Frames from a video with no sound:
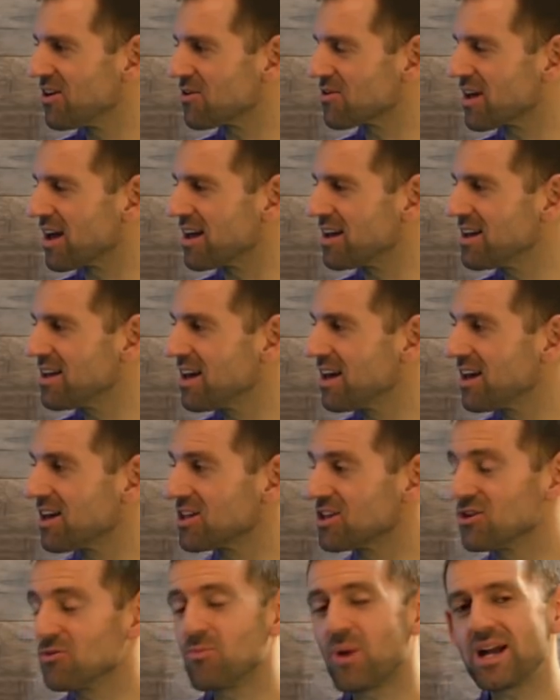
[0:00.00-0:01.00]
Okay,
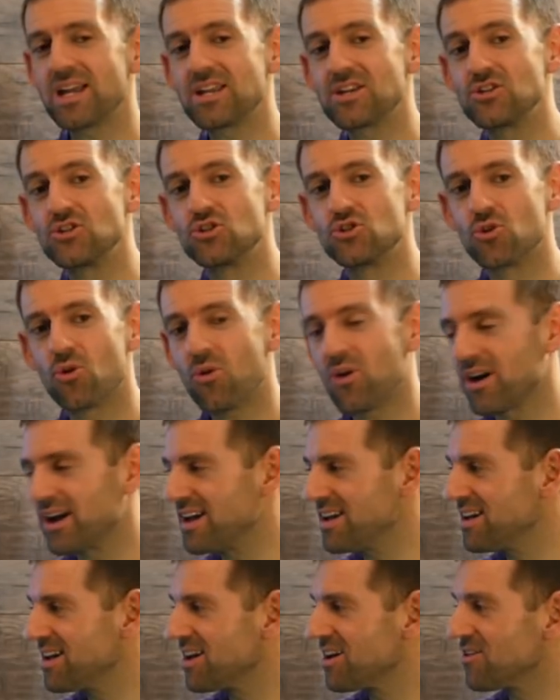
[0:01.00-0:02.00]
you might
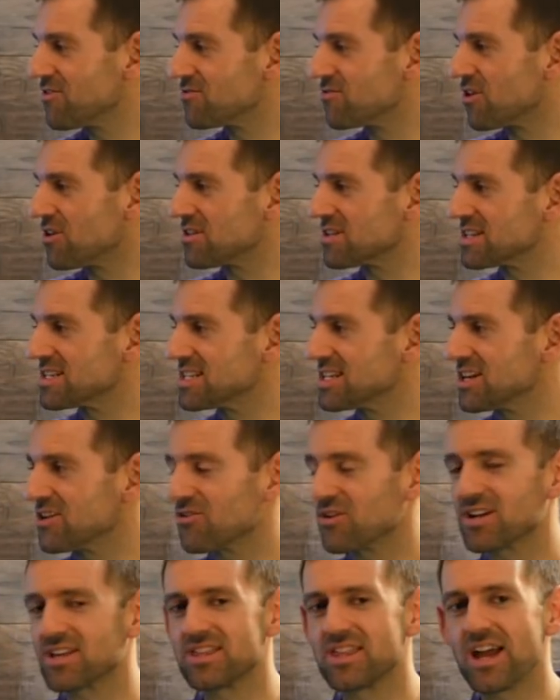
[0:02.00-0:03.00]
enjoy
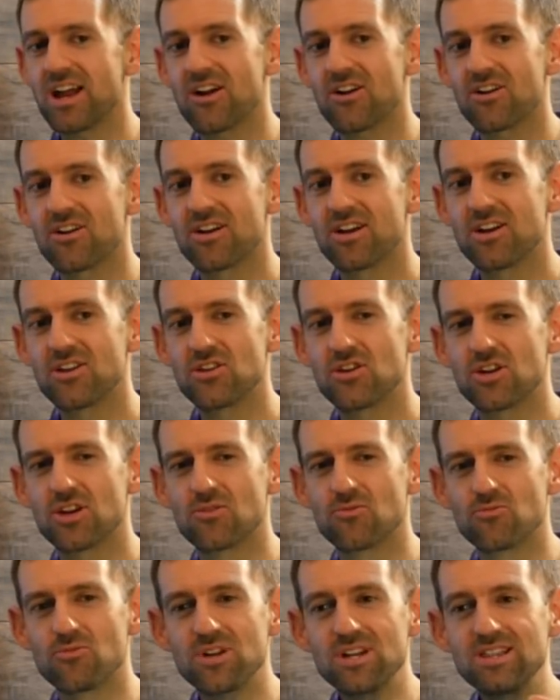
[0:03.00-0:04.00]
volunteering there. You
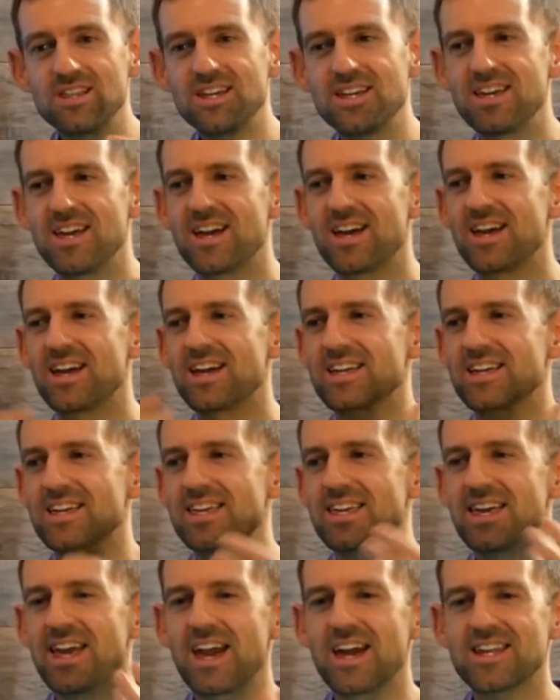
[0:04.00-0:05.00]
can really
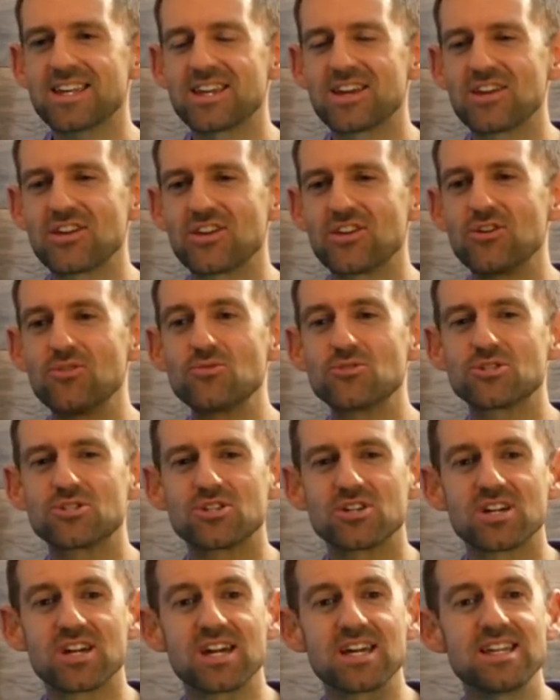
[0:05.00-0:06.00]
get
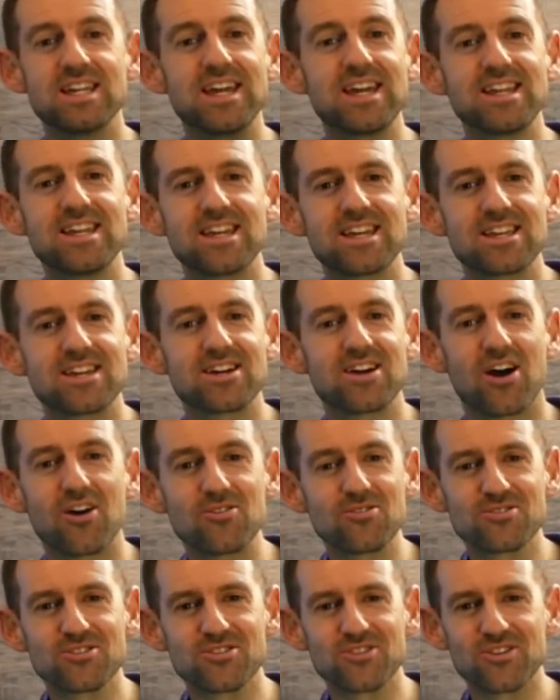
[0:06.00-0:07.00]
used to Canadian
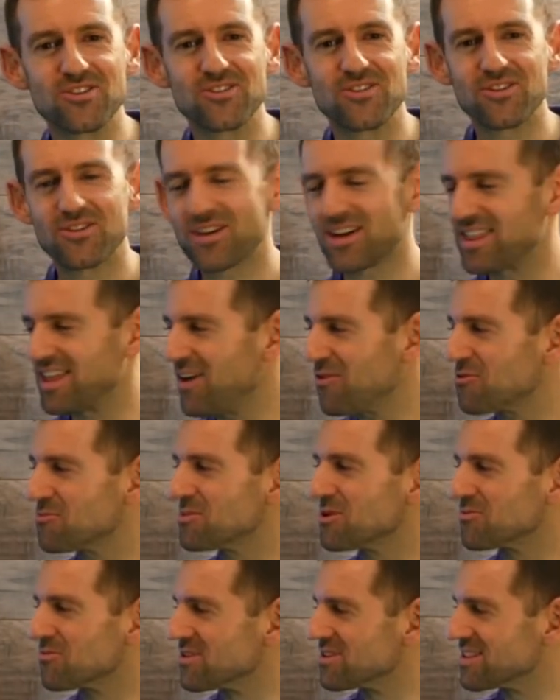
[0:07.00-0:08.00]
culture. Okay, that would
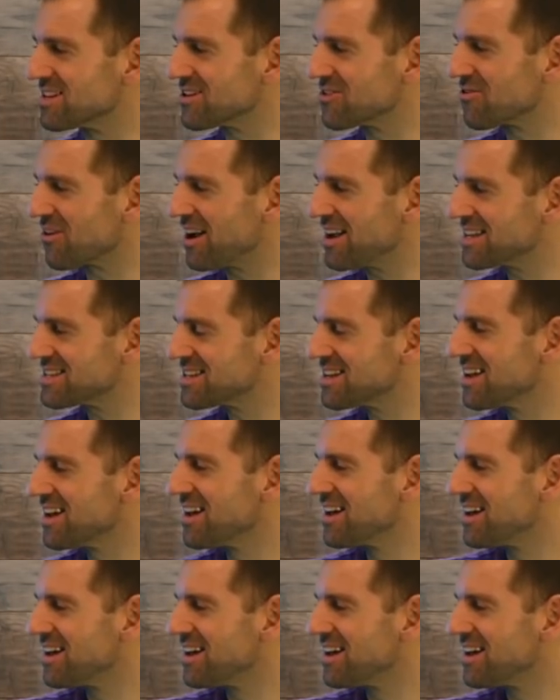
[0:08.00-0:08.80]
be really great.